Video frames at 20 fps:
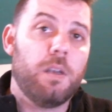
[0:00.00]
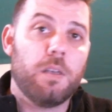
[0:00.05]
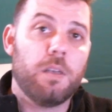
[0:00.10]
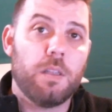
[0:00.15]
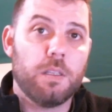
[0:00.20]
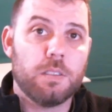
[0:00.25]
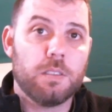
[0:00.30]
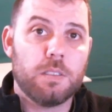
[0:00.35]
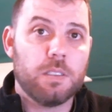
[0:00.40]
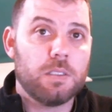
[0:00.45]
into
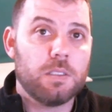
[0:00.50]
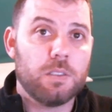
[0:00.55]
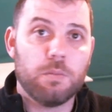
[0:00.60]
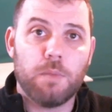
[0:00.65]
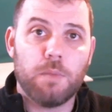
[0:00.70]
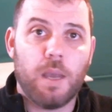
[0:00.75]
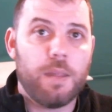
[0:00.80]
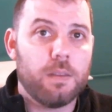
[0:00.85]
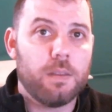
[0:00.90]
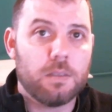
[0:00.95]
the
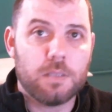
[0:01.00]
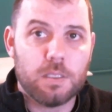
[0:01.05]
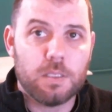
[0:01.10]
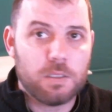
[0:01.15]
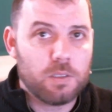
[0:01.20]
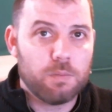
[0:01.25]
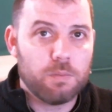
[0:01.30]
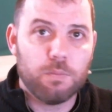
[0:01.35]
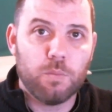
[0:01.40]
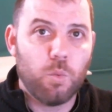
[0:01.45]
system, and the
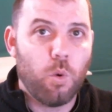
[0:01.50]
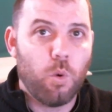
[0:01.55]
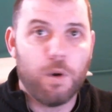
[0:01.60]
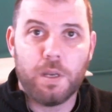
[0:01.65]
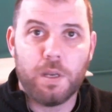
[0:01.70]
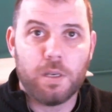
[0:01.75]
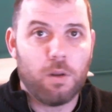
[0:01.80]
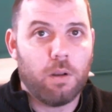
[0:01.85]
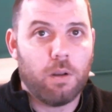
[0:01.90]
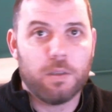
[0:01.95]
system won't
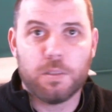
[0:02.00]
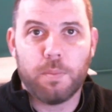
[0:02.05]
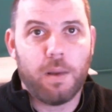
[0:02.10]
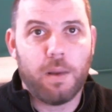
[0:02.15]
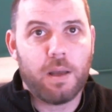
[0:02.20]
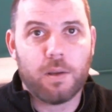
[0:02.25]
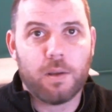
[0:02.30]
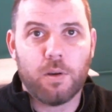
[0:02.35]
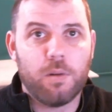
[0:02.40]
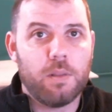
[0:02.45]
acknowledge a
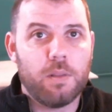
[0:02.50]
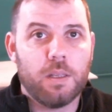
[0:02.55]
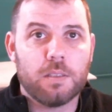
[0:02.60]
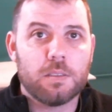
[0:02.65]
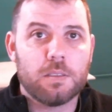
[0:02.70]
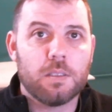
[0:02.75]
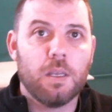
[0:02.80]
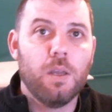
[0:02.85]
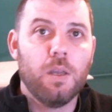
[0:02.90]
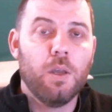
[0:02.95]
barcode
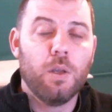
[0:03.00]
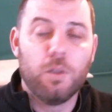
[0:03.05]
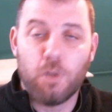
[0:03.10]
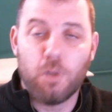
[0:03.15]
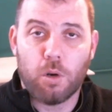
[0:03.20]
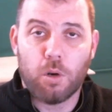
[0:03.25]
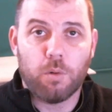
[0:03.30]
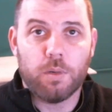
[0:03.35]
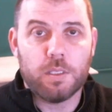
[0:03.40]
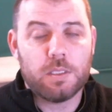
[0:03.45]
that's
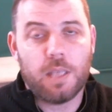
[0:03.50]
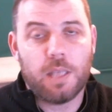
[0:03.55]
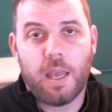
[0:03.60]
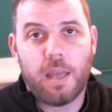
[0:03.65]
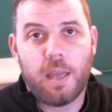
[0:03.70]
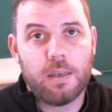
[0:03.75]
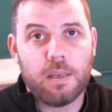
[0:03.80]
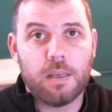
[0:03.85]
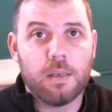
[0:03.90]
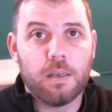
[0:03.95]
not already
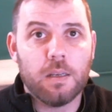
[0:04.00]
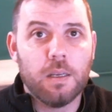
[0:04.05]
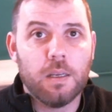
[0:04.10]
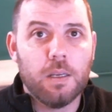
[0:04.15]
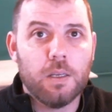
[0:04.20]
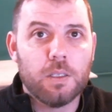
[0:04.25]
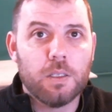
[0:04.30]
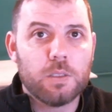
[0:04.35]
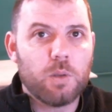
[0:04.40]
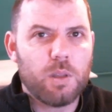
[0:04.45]
scanned in.
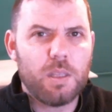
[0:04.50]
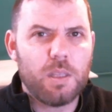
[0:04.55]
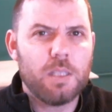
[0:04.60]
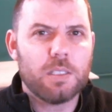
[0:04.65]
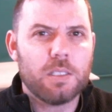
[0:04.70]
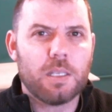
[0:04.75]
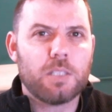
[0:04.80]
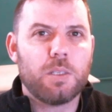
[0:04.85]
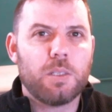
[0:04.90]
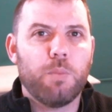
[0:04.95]
So I think
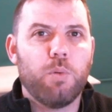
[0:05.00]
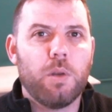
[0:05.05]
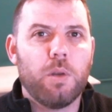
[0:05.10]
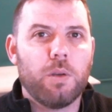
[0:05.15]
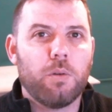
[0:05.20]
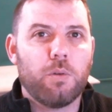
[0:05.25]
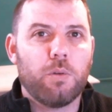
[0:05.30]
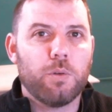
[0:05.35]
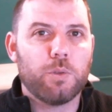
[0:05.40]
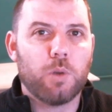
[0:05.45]
there's actually pretty
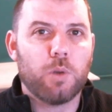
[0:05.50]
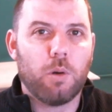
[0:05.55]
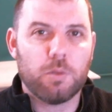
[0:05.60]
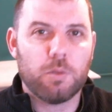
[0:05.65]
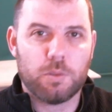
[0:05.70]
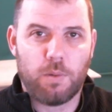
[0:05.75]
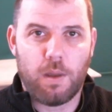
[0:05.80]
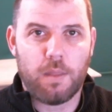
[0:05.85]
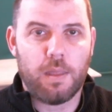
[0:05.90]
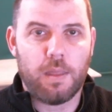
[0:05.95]
good controls
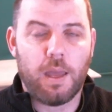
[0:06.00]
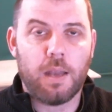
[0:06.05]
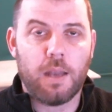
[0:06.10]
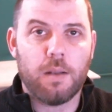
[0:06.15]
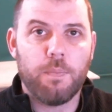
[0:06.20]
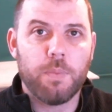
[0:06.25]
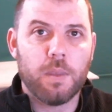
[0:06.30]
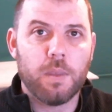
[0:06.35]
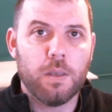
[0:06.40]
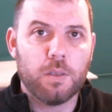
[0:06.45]
around that.
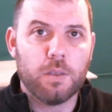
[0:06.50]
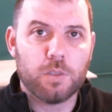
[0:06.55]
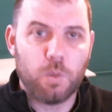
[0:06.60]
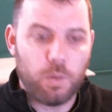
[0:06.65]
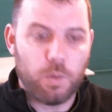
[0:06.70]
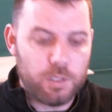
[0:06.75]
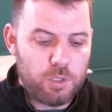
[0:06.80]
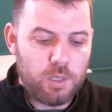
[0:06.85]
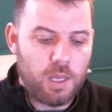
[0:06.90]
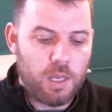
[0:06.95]
So
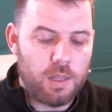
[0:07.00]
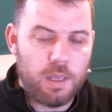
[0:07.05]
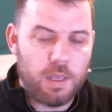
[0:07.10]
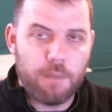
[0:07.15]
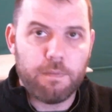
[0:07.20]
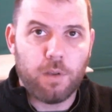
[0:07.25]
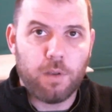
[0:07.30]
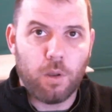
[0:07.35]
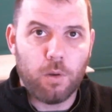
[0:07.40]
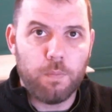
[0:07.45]
once you get the
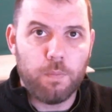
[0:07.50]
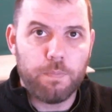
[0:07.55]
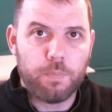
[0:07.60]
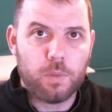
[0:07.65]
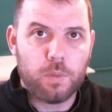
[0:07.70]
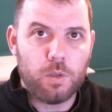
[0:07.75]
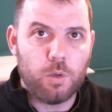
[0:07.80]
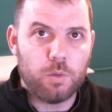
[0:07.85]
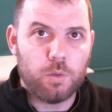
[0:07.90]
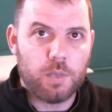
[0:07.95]
envelope,
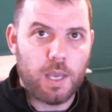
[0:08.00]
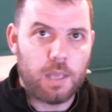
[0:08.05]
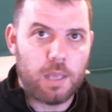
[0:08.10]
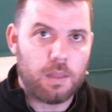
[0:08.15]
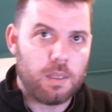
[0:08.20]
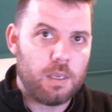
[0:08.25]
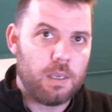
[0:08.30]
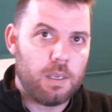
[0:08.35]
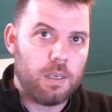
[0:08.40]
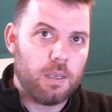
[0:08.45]
you take
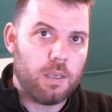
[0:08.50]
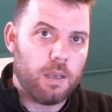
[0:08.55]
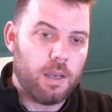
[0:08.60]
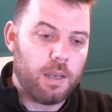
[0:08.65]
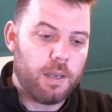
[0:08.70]
the